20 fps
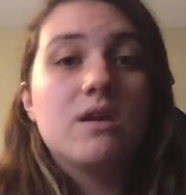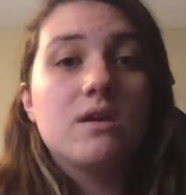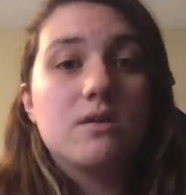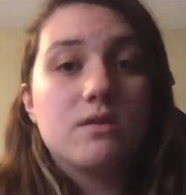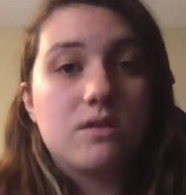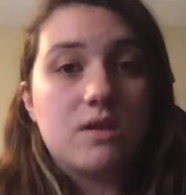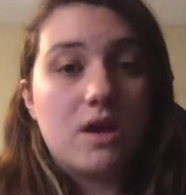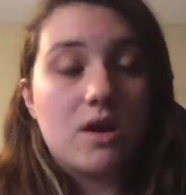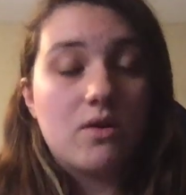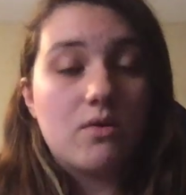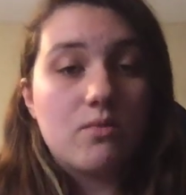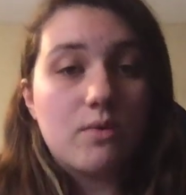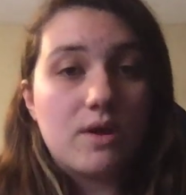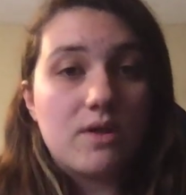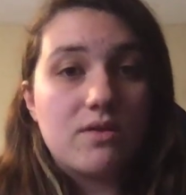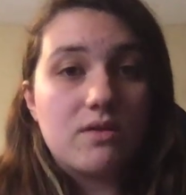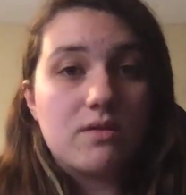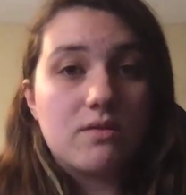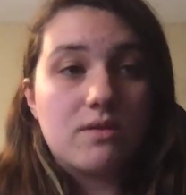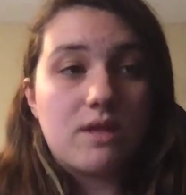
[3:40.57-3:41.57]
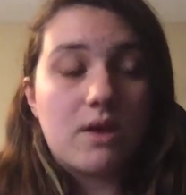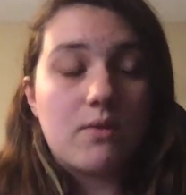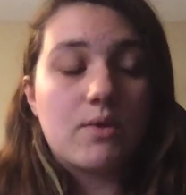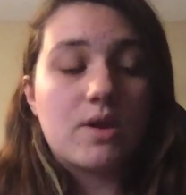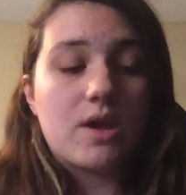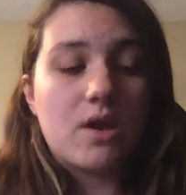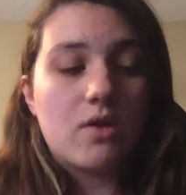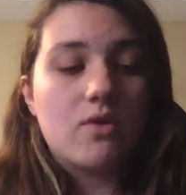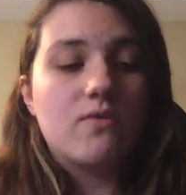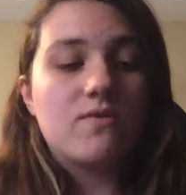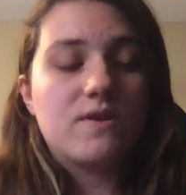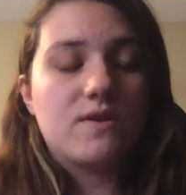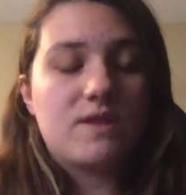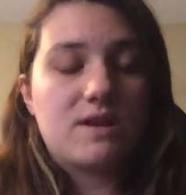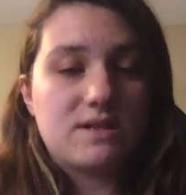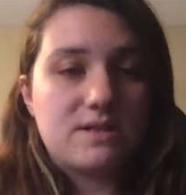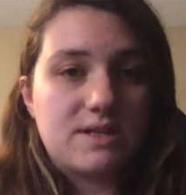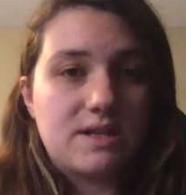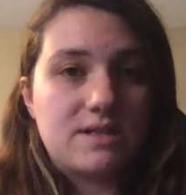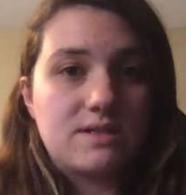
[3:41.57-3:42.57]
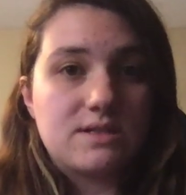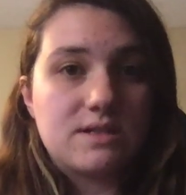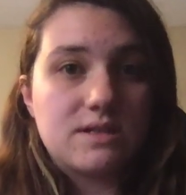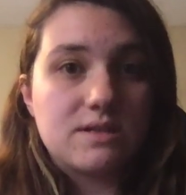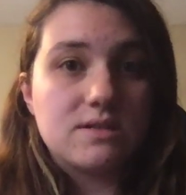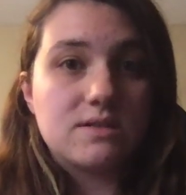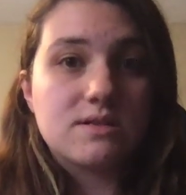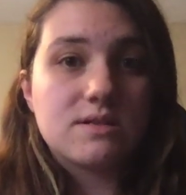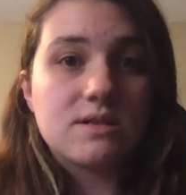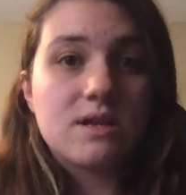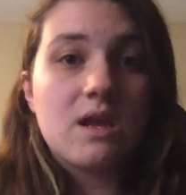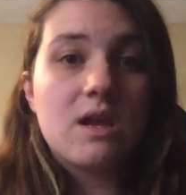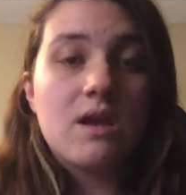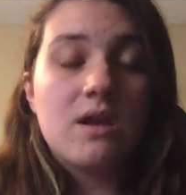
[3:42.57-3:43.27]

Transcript: know what they would go over the sentence,